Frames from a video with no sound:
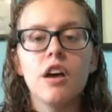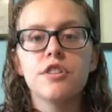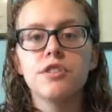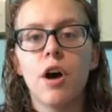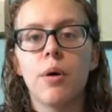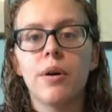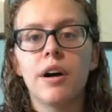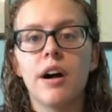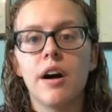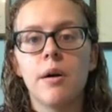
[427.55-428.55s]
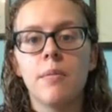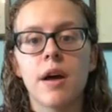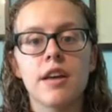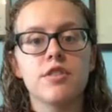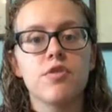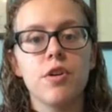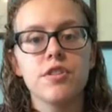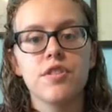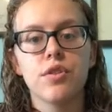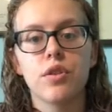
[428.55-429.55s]
So, as far
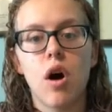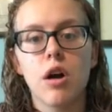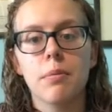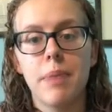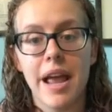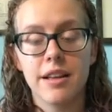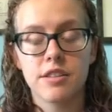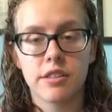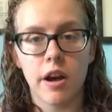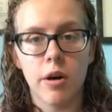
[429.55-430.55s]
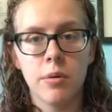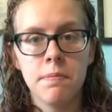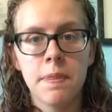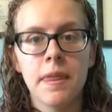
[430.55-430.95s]
as the long pants go,